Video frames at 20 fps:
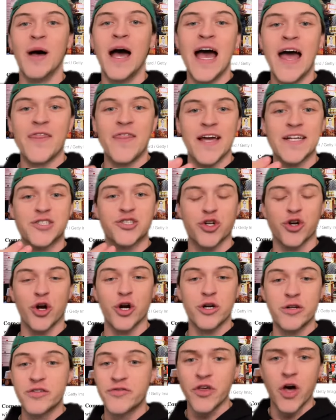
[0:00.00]
They
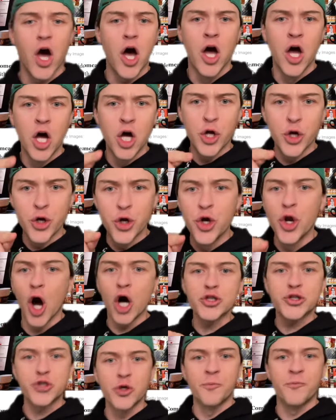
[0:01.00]
turned the
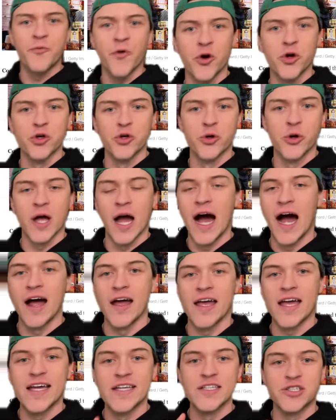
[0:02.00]
no soup for you guy
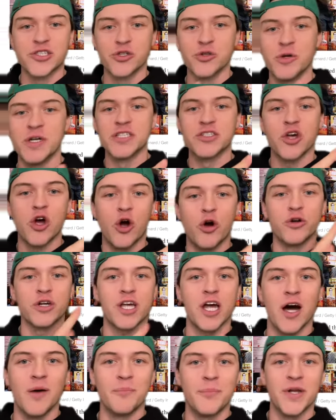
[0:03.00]
into his own
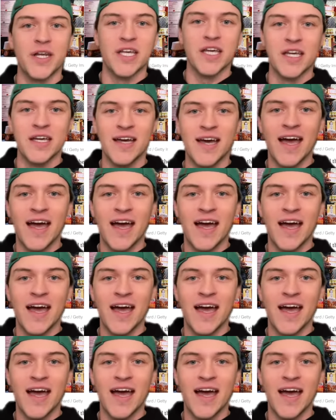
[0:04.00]
company